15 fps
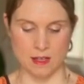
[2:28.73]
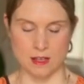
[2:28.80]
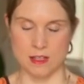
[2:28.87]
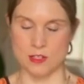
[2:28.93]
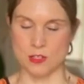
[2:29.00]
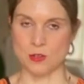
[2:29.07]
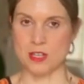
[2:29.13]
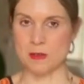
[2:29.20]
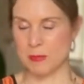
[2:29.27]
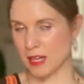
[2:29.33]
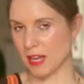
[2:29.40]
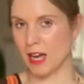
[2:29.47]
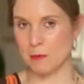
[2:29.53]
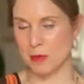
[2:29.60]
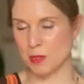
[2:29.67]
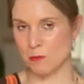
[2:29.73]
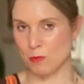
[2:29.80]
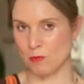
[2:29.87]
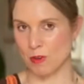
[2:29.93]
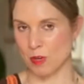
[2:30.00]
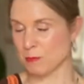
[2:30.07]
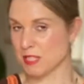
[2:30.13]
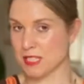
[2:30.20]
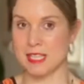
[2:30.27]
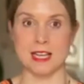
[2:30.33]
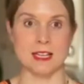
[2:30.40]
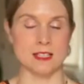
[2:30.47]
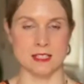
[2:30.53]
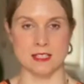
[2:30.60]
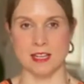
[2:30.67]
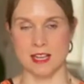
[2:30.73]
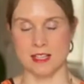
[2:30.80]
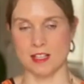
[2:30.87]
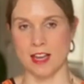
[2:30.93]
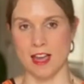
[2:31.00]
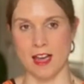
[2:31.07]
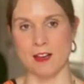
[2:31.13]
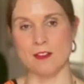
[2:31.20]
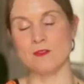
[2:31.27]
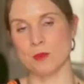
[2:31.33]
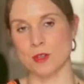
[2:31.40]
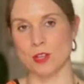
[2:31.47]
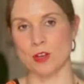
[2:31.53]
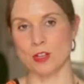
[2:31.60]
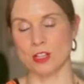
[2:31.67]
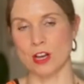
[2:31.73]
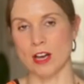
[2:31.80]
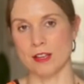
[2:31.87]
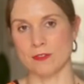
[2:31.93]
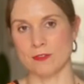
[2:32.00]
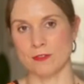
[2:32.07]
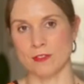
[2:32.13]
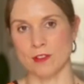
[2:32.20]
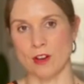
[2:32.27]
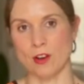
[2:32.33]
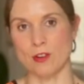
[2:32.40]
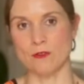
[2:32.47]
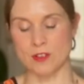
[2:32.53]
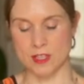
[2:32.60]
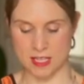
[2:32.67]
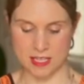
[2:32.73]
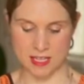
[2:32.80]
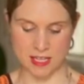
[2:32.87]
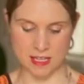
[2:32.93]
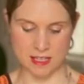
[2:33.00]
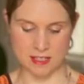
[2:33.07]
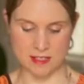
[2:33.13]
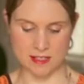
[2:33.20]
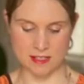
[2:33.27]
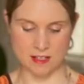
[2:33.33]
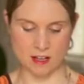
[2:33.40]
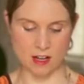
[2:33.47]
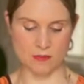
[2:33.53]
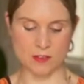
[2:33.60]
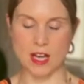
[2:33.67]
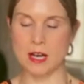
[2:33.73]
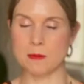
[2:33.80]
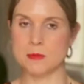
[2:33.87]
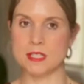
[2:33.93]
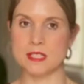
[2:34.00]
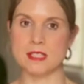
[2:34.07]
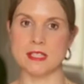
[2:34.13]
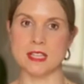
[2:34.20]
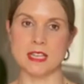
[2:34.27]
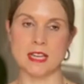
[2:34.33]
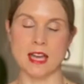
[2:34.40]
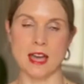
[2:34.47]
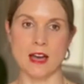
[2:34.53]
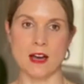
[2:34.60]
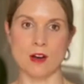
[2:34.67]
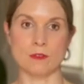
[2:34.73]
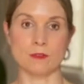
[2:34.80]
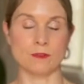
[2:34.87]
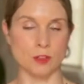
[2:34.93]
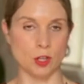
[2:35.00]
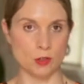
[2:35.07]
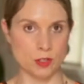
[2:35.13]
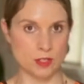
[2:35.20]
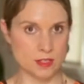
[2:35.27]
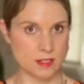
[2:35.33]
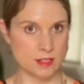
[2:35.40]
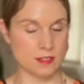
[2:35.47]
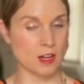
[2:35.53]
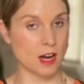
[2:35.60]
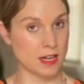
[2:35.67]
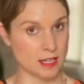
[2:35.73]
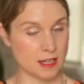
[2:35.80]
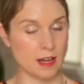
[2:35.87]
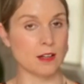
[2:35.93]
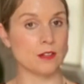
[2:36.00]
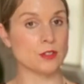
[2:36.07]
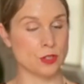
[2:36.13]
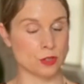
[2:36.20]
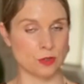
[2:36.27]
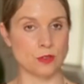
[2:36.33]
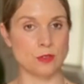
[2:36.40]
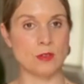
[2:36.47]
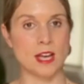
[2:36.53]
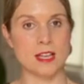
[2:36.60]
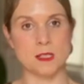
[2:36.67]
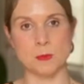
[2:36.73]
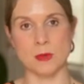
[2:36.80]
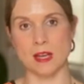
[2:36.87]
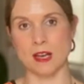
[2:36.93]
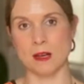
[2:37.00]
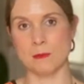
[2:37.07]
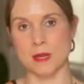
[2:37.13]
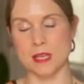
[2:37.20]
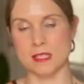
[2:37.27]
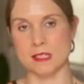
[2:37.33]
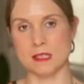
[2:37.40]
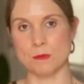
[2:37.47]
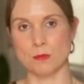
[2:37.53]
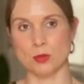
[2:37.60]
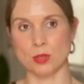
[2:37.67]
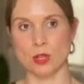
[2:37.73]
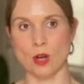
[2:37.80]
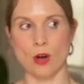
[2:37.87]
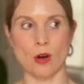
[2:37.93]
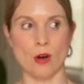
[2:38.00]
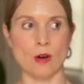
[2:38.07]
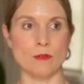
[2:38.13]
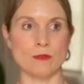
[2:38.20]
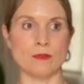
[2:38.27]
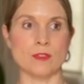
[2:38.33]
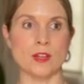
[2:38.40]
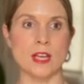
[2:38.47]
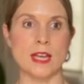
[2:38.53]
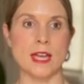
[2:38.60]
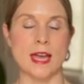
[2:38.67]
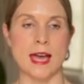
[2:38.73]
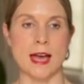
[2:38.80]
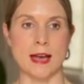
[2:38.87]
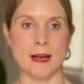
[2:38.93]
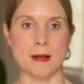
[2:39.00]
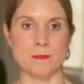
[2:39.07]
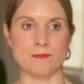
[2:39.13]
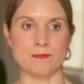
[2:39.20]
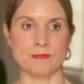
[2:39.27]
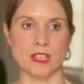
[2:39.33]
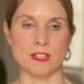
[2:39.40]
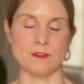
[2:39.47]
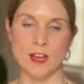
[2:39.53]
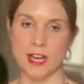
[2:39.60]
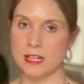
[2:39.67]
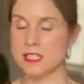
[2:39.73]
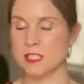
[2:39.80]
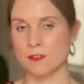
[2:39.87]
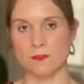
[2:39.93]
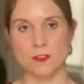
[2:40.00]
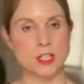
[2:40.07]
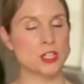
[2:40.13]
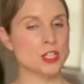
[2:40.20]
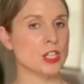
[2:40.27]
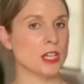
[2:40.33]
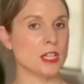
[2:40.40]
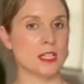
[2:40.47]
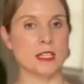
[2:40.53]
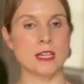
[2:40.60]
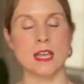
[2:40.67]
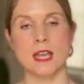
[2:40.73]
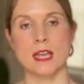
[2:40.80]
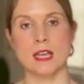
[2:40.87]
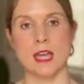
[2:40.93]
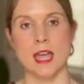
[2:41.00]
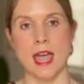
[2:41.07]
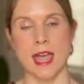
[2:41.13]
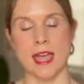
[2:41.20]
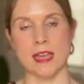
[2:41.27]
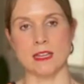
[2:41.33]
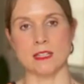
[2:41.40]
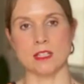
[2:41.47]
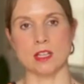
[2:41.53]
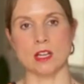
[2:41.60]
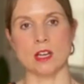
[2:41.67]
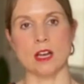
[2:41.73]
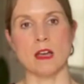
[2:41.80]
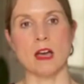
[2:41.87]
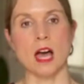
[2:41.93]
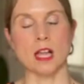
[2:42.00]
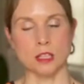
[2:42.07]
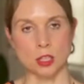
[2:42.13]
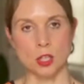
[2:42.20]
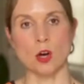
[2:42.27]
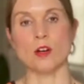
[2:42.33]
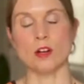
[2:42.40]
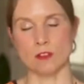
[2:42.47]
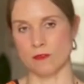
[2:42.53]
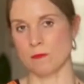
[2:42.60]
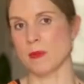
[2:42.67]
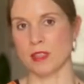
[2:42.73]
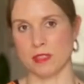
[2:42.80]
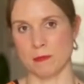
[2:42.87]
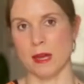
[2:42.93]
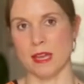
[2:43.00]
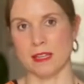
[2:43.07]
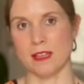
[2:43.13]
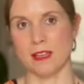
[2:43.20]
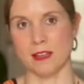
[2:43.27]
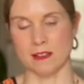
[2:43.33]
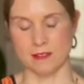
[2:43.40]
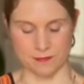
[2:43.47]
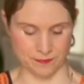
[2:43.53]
So in becoming obsessed, as I have, with her life over the years, I've come to see how Florence Nightingale too has become a symbol of fact and fiction and a lot of myth-making.